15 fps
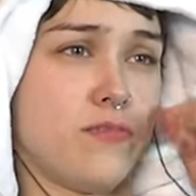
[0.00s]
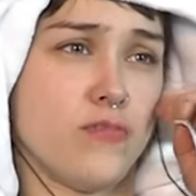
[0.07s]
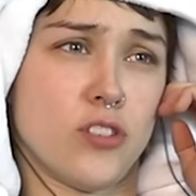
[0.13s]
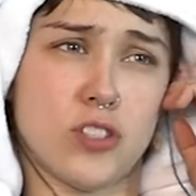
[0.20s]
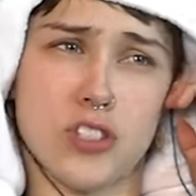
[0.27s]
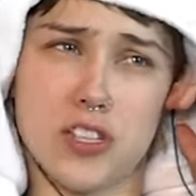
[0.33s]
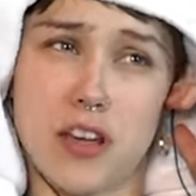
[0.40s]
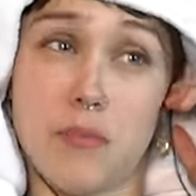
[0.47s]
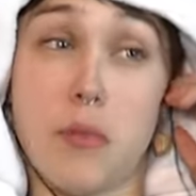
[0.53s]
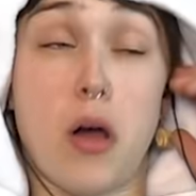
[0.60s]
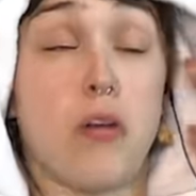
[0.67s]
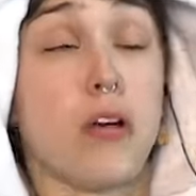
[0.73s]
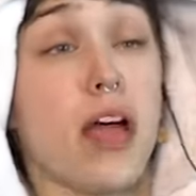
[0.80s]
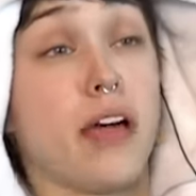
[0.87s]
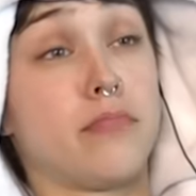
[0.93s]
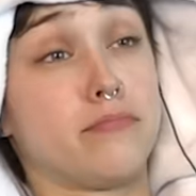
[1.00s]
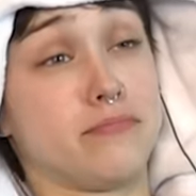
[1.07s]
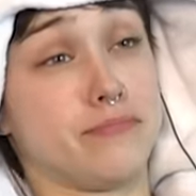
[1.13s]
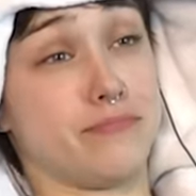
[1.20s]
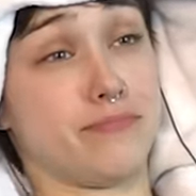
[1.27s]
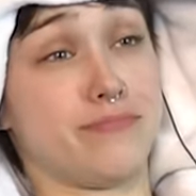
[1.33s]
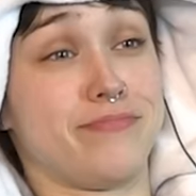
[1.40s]
for some. Okay.
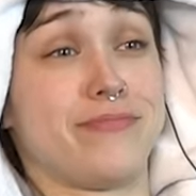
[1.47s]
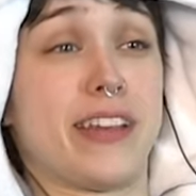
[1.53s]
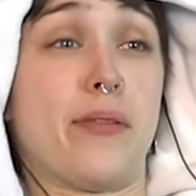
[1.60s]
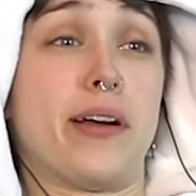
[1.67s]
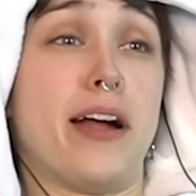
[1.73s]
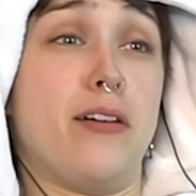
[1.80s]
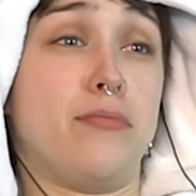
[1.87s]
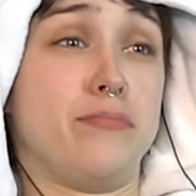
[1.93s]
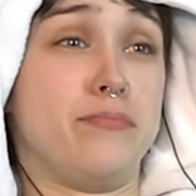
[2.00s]
There we go.